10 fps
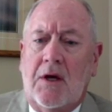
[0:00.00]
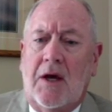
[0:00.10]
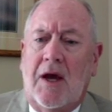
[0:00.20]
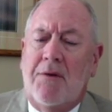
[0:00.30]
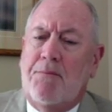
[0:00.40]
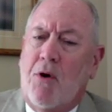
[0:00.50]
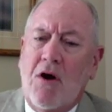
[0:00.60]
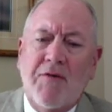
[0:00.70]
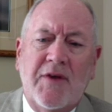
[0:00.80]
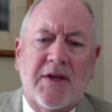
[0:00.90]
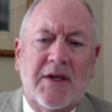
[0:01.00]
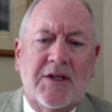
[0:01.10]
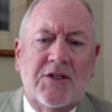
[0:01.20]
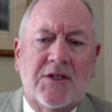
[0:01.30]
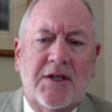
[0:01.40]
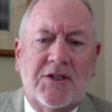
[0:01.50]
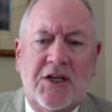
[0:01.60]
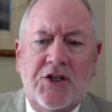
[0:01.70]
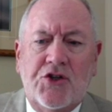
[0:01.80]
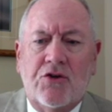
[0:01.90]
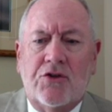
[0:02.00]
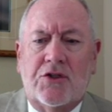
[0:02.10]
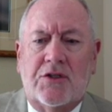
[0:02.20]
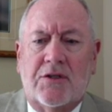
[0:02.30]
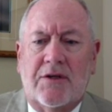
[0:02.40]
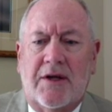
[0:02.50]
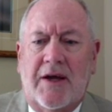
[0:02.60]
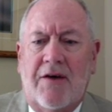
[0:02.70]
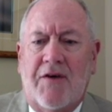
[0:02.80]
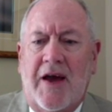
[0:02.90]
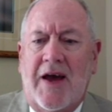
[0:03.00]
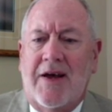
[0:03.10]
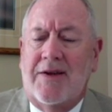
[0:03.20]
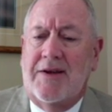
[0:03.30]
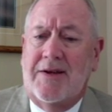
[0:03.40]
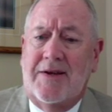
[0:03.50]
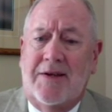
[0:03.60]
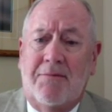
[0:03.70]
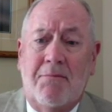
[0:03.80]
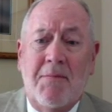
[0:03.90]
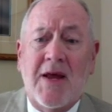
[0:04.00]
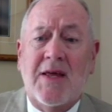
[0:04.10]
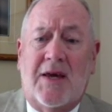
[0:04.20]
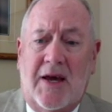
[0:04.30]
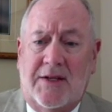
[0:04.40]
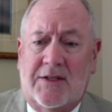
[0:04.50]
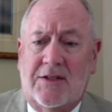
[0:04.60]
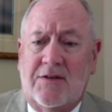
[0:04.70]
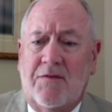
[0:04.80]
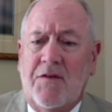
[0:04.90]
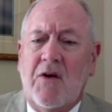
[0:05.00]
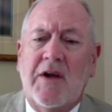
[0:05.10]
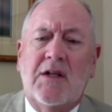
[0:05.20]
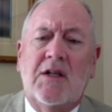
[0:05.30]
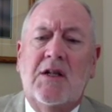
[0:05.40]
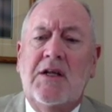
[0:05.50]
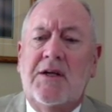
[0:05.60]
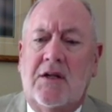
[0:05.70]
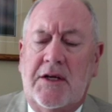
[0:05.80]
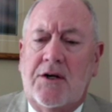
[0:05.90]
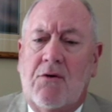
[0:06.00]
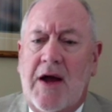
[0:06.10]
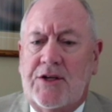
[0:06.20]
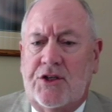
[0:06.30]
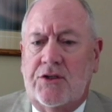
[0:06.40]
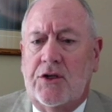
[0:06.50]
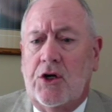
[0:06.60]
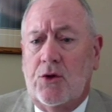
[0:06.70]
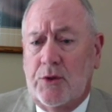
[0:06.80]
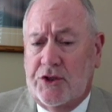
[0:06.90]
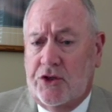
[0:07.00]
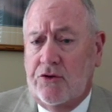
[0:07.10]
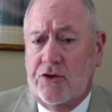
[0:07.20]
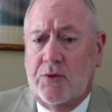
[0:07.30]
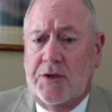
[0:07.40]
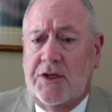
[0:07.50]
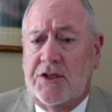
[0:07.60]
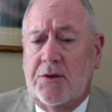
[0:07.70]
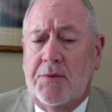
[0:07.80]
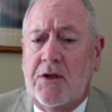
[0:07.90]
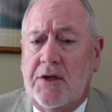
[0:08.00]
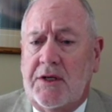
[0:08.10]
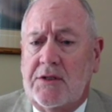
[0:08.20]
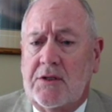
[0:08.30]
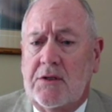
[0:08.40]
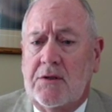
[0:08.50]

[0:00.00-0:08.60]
And part of it is that teachers have had, in many cases, very little interaction with students with disabilities.